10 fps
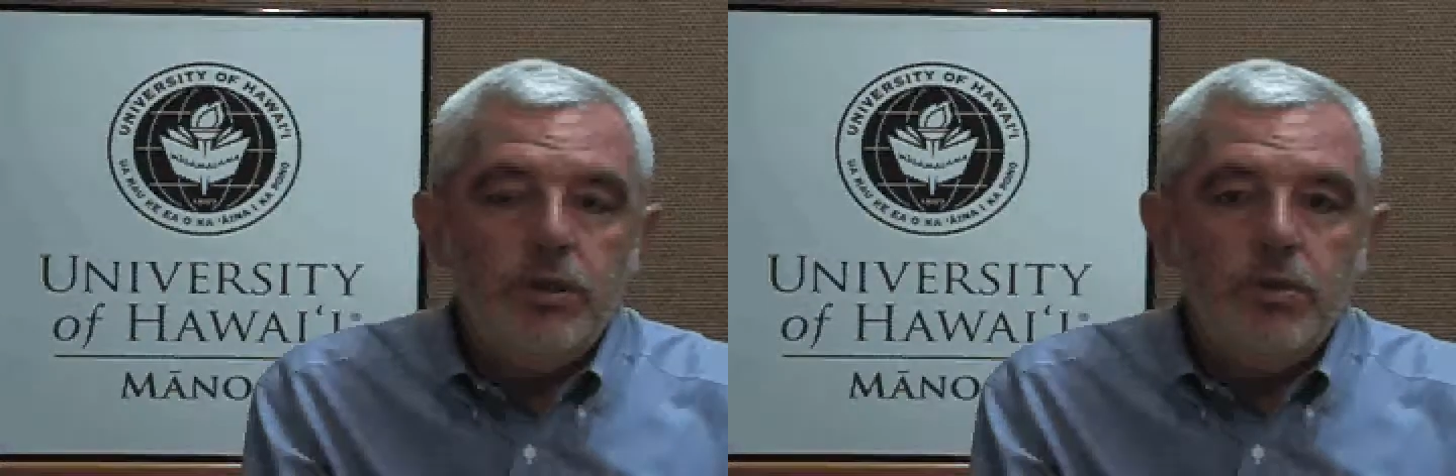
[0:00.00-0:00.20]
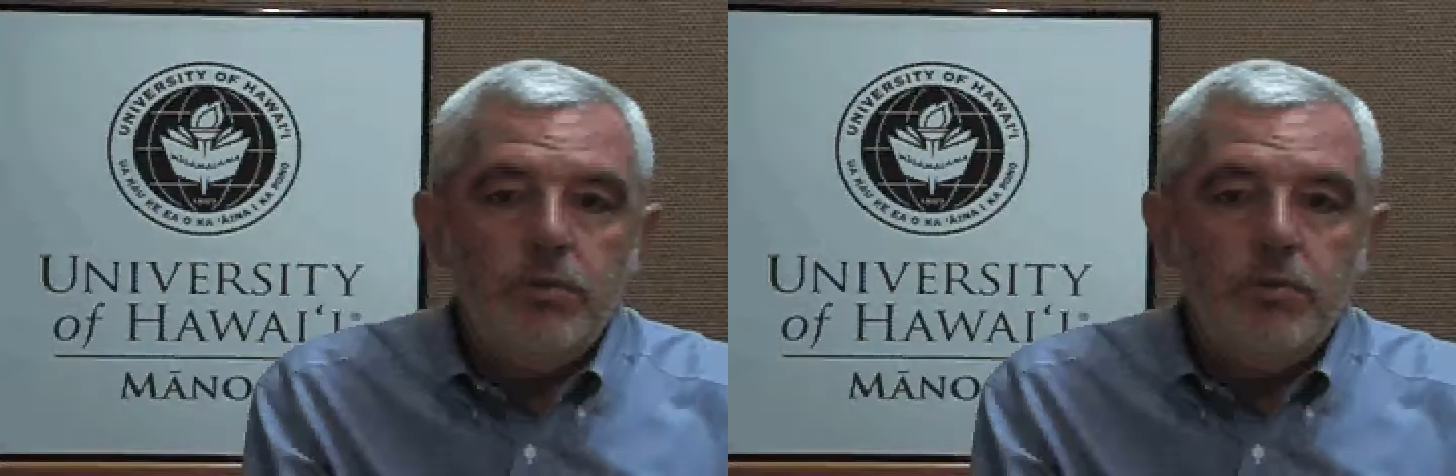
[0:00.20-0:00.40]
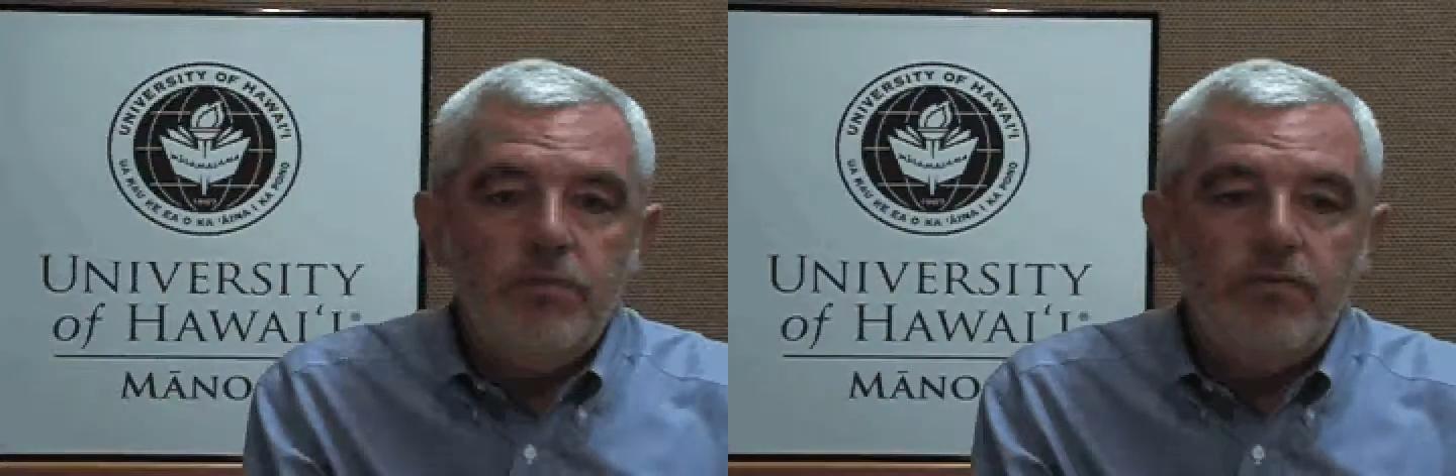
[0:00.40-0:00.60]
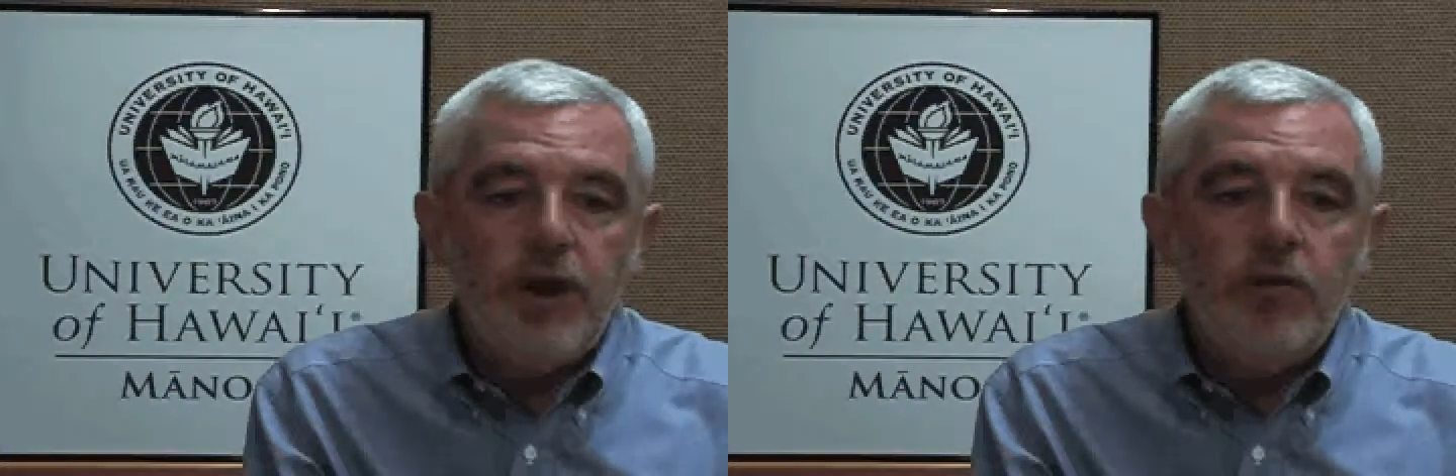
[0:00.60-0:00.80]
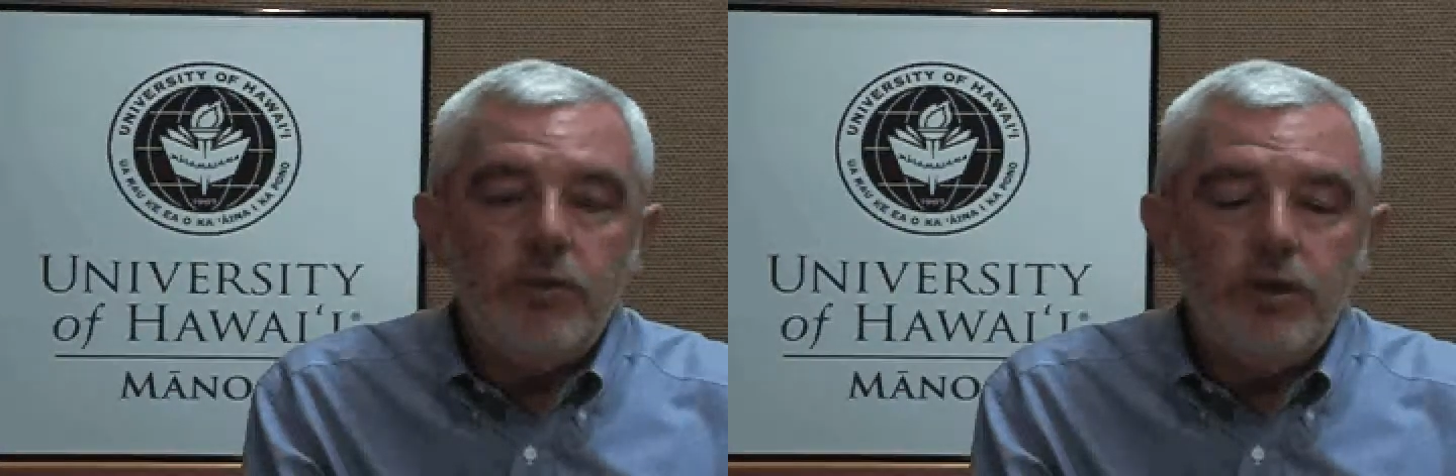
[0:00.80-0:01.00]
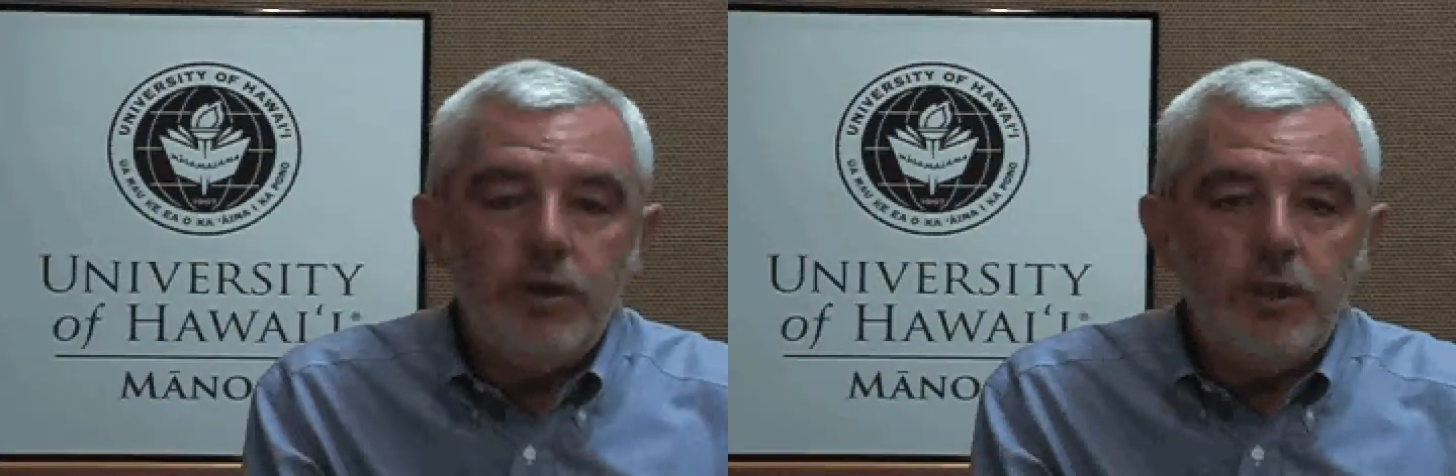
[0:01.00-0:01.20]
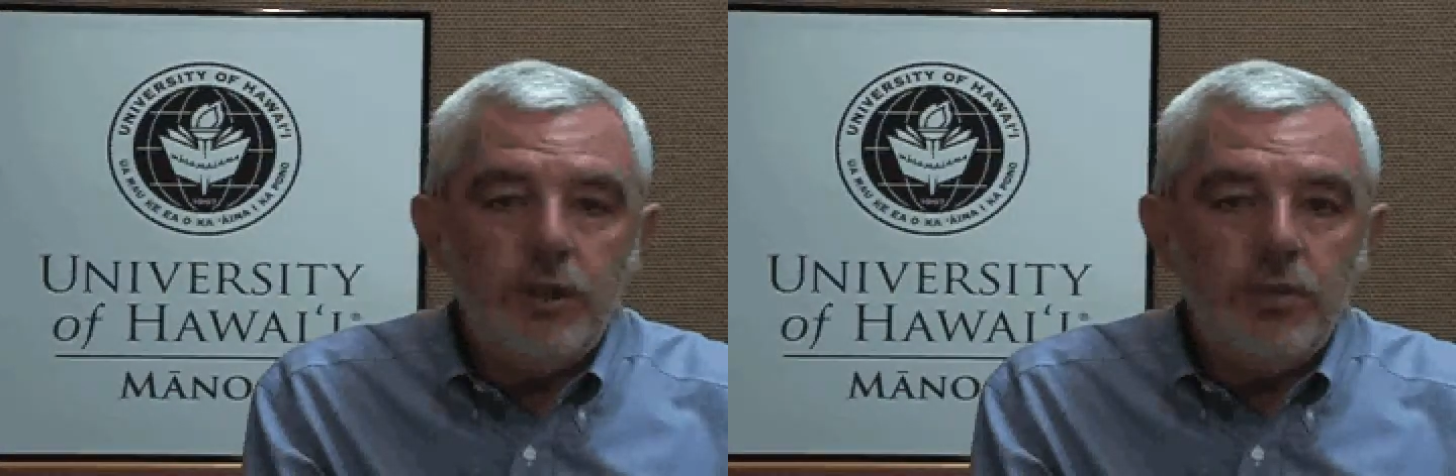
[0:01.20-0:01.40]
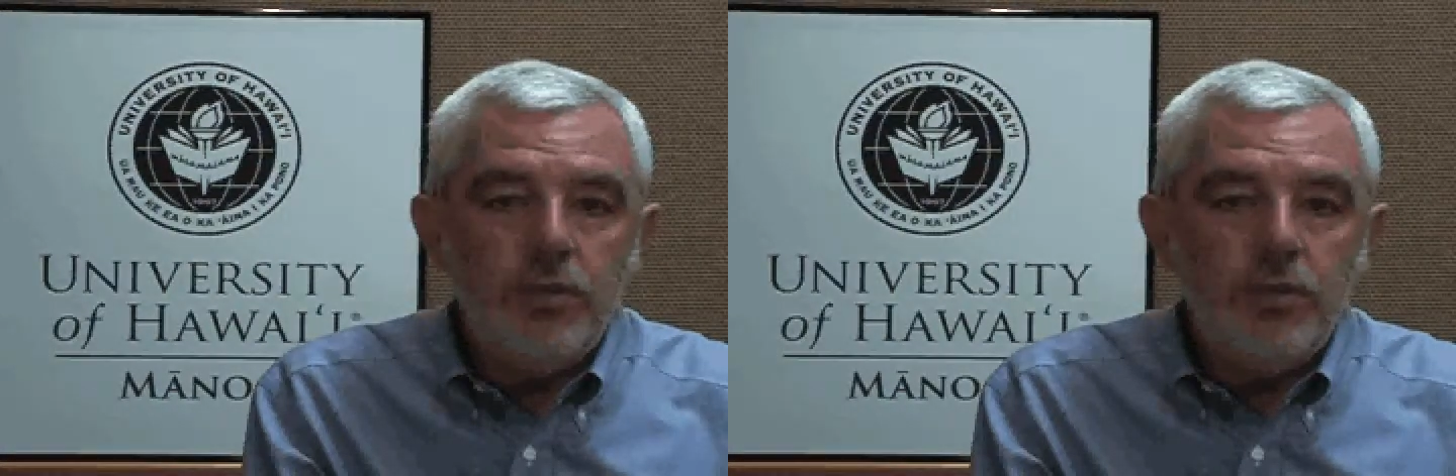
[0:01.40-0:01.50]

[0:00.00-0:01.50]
is founded in